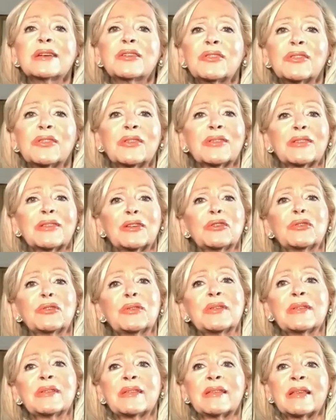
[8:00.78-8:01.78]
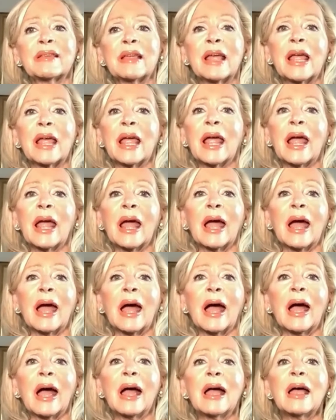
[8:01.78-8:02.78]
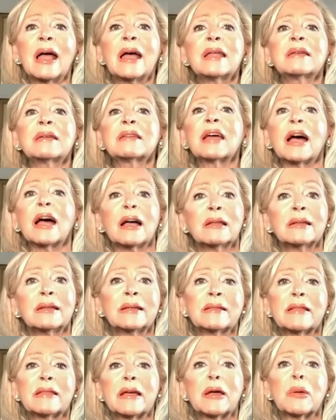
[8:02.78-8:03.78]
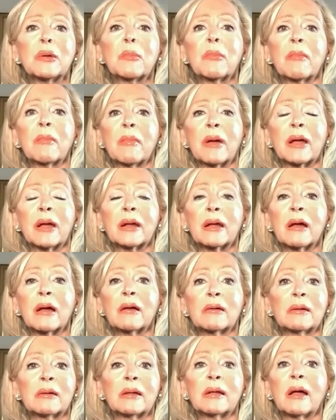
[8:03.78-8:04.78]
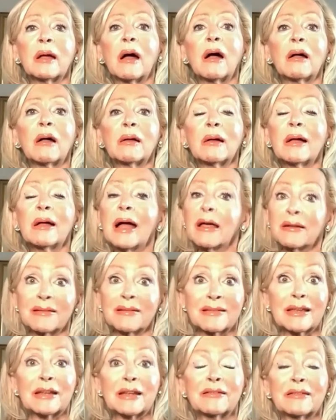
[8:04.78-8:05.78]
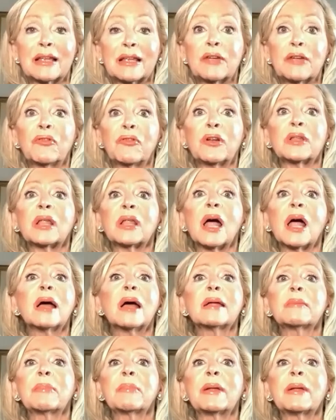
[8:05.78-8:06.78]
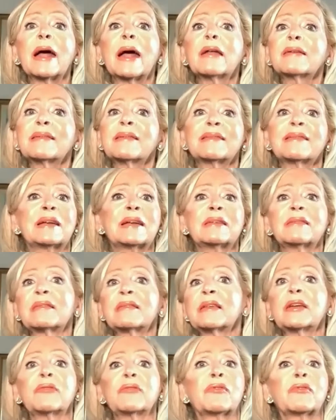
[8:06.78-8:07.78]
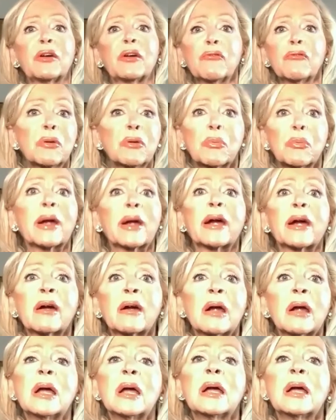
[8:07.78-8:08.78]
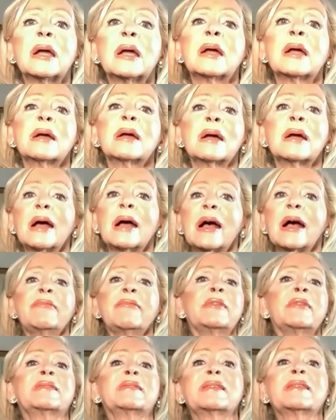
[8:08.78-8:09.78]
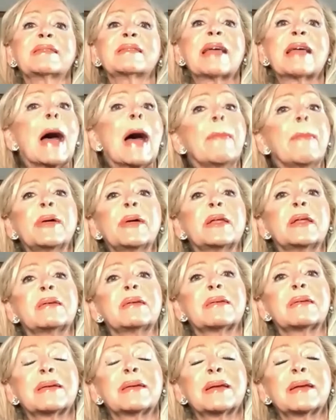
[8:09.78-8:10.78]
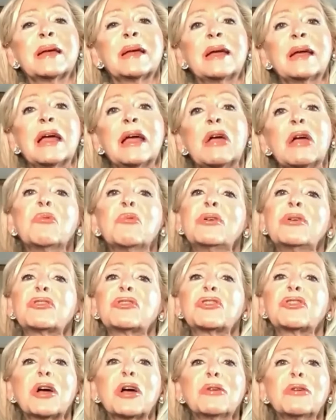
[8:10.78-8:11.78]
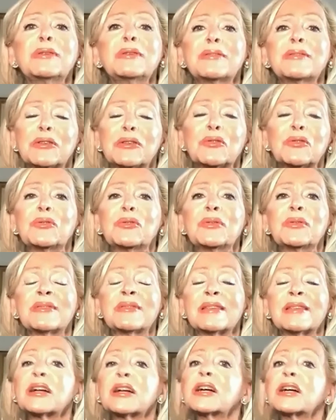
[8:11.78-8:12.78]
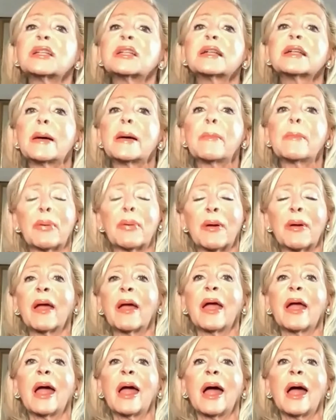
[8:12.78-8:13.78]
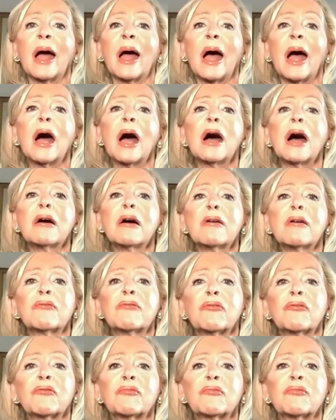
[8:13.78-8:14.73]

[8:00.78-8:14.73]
to the students and telling them how to stay safe online, but how to stay safe everywhere. And that this happened. And we showed the students a clip of